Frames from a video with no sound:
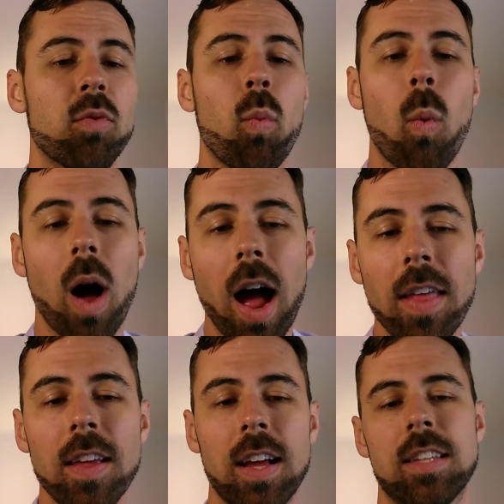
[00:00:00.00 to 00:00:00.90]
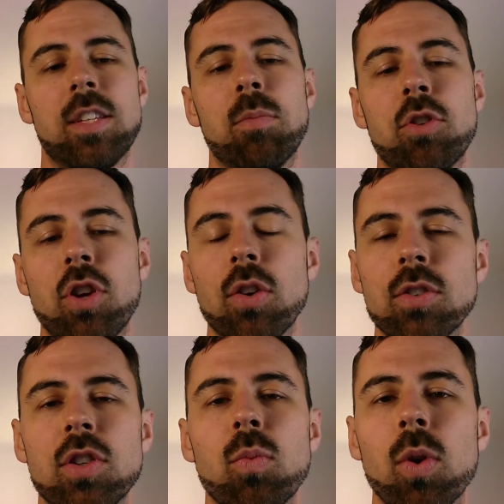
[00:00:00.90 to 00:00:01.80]
why the customer chose
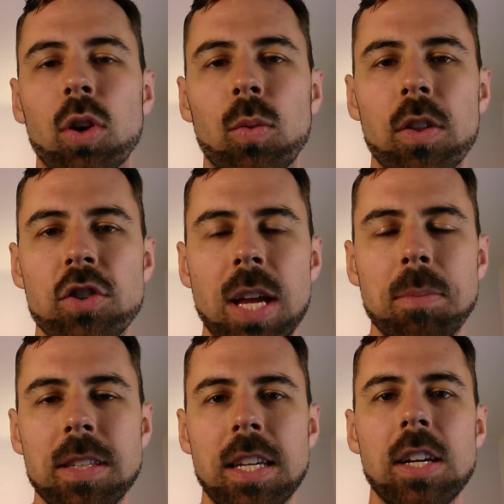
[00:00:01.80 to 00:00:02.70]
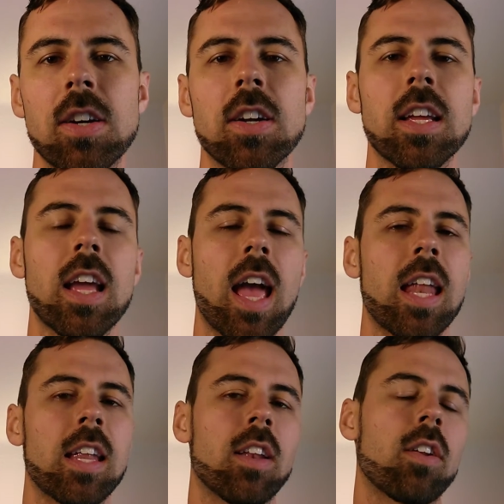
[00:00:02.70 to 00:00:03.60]
to work with Shape Security,
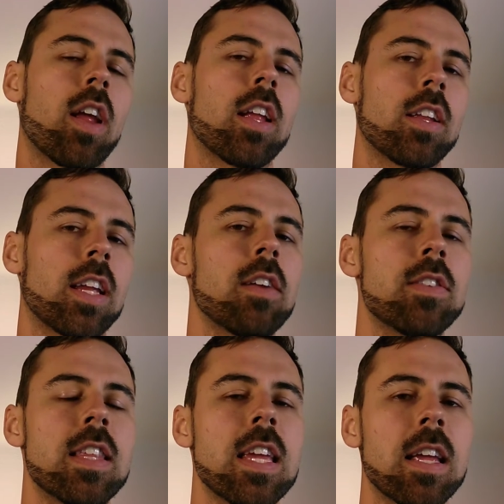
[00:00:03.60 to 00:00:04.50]
and it gives